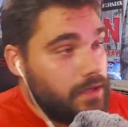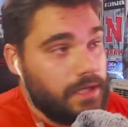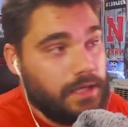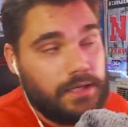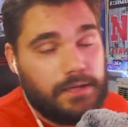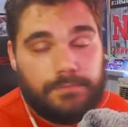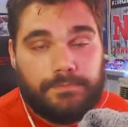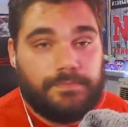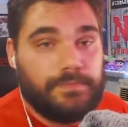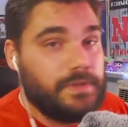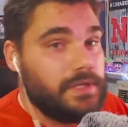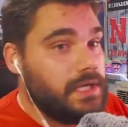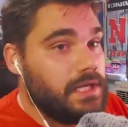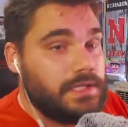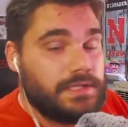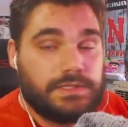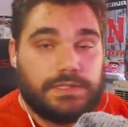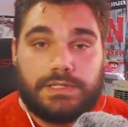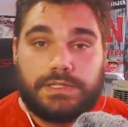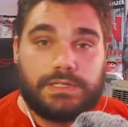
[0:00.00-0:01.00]
It,
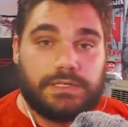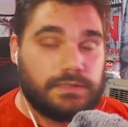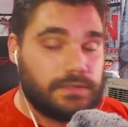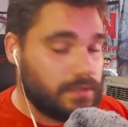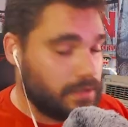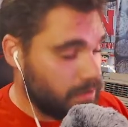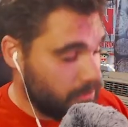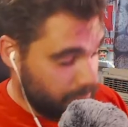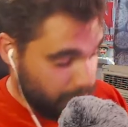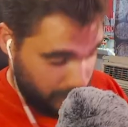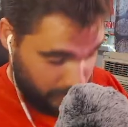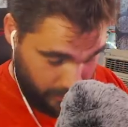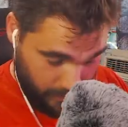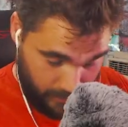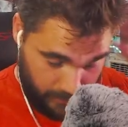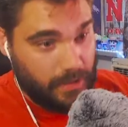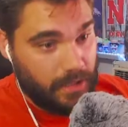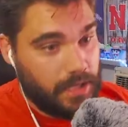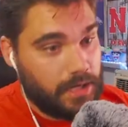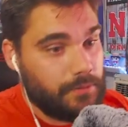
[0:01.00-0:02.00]
it's this, oh my,
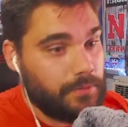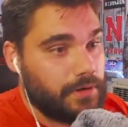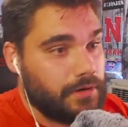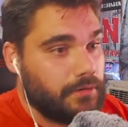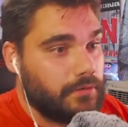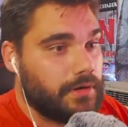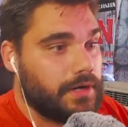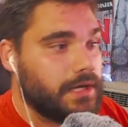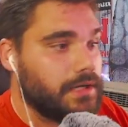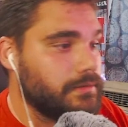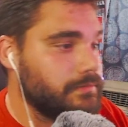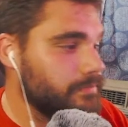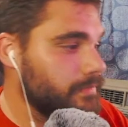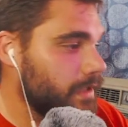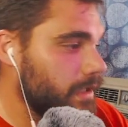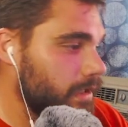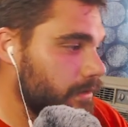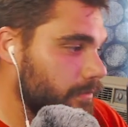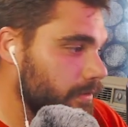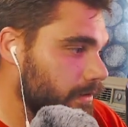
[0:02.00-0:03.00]
oh, I don't want to rant.
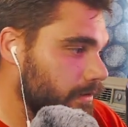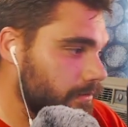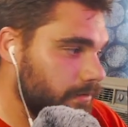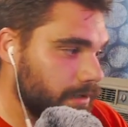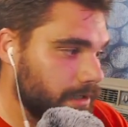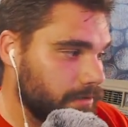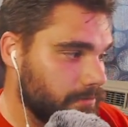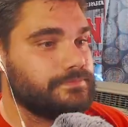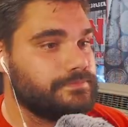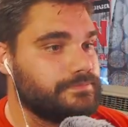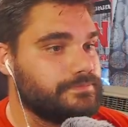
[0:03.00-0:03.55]
I don't want to rant.